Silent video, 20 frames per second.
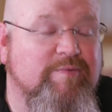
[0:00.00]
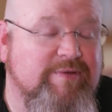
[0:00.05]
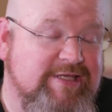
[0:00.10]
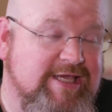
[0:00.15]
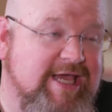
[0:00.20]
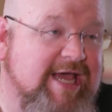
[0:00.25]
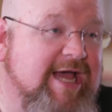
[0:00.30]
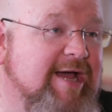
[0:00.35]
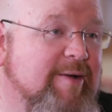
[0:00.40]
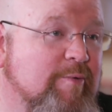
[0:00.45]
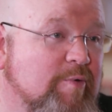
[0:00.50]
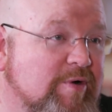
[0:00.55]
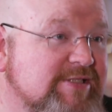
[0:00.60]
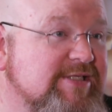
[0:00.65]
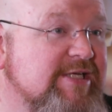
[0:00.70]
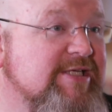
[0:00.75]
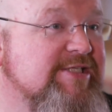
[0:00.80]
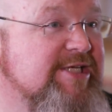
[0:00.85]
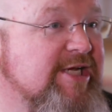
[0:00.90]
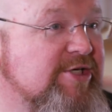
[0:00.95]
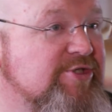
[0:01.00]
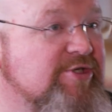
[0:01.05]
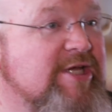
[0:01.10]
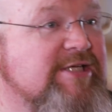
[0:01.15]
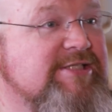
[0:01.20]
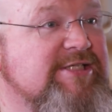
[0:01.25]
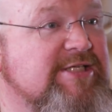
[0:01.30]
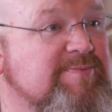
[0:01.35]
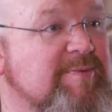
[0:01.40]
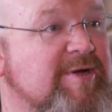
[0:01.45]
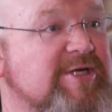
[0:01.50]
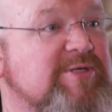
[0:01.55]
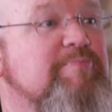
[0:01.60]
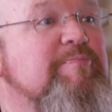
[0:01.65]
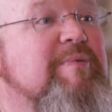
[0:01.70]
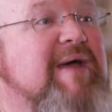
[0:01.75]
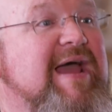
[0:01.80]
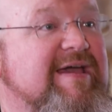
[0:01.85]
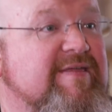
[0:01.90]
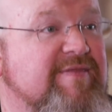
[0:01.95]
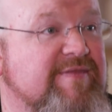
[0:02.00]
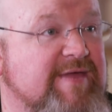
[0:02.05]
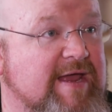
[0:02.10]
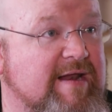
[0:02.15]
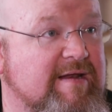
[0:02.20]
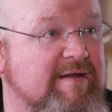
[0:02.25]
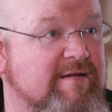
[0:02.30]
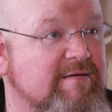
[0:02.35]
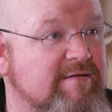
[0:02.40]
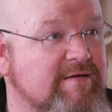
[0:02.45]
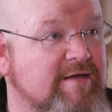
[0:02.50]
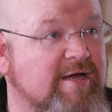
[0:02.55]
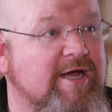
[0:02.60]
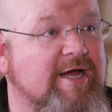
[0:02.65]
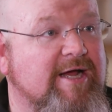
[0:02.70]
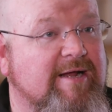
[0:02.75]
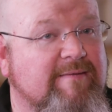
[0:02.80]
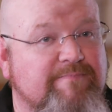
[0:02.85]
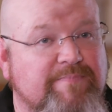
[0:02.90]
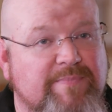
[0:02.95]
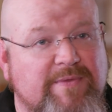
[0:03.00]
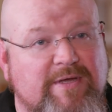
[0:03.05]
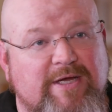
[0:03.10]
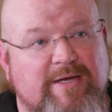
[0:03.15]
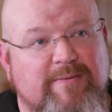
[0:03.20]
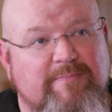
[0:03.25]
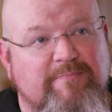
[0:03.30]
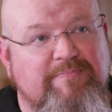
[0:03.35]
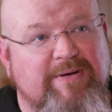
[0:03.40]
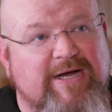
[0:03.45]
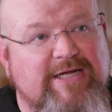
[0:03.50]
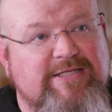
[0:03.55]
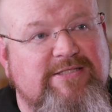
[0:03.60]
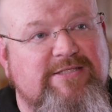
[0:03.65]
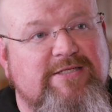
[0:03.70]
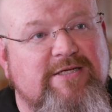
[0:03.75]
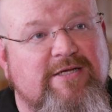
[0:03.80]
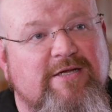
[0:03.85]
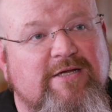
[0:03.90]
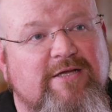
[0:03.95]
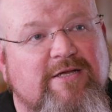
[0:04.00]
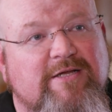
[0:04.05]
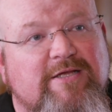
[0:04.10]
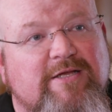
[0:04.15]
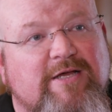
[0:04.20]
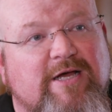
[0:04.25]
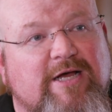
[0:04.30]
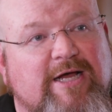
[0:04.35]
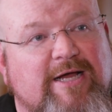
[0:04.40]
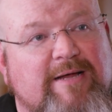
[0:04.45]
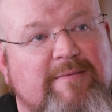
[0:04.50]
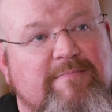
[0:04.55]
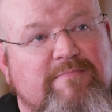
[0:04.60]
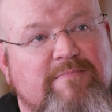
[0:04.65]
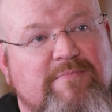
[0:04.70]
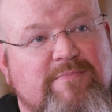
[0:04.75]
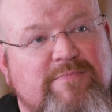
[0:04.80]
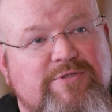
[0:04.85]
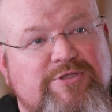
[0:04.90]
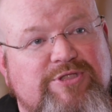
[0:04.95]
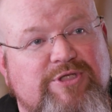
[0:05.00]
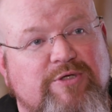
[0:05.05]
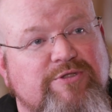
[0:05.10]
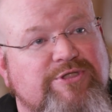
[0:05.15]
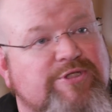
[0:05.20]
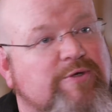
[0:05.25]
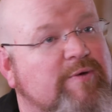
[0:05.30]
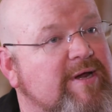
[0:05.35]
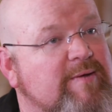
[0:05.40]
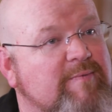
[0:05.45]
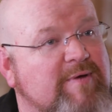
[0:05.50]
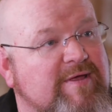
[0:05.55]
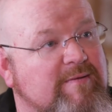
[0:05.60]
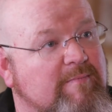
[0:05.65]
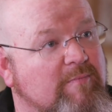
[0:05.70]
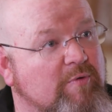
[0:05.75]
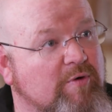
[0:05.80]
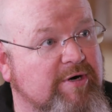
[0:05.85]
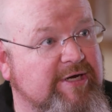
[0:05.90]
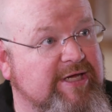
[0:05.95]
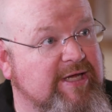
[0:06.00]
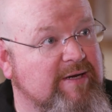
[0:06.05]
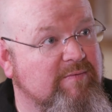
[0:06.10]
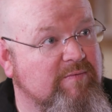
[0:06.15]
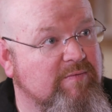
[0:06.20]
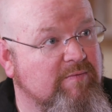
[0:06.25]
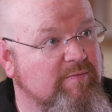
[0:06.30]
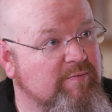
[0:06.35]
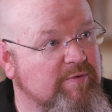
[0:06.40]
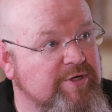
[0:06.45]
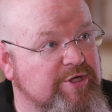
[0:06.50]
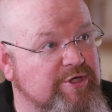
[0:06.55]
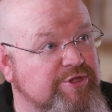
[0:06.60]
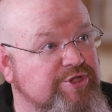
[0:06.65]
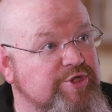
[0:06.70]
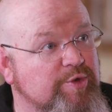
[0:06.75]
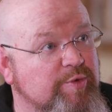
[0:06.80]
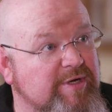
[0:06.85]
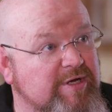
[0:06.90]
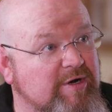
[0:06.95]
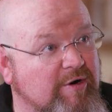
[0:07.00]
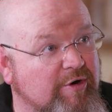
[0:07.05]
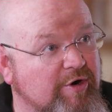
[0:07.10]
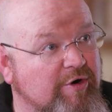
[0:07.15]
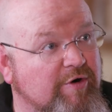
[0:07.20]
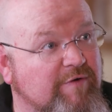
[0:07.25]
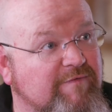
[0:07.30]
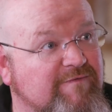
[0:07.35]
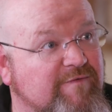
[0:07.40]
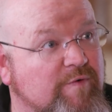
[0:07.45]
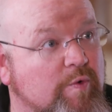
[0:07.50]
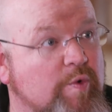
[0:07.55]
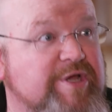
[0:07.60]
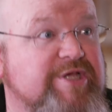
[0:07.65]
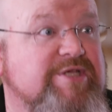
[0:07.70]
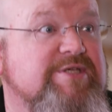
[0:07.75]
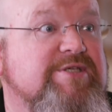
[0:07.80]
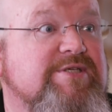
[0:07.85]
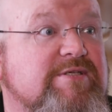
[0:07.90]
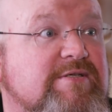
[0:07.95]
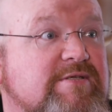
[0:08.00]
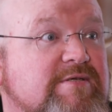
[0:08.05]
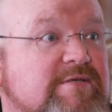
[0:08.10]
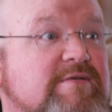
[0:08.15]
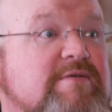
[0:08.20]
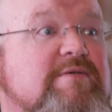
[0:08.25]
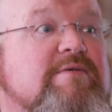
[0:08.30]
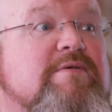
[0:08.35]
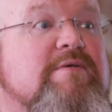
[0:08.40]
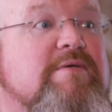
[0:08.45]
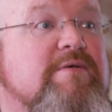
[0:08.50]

Yeah, it wasn't as sexualized as much back then. Yeah. Uh, uh, but, uh, so, so anyway, the Morrigan, when mm-hmm. you're doing her voice, mm-hmm.